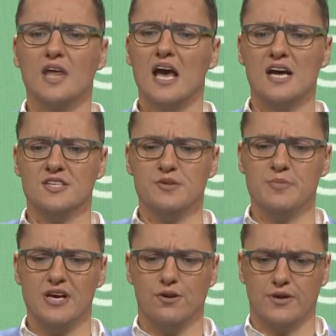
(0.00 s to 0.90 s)
and to
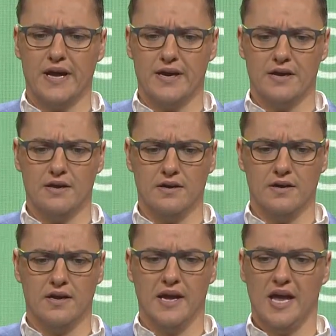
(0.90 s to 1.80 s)
be okay,
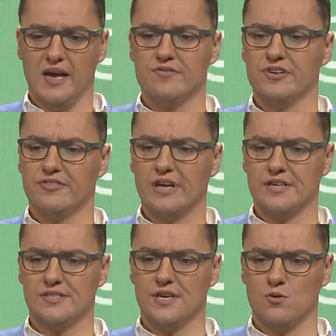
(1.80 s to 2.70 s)
even if things
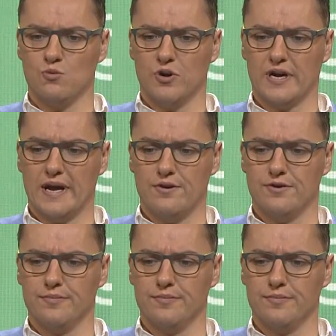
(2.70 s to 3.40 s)
didn't work out.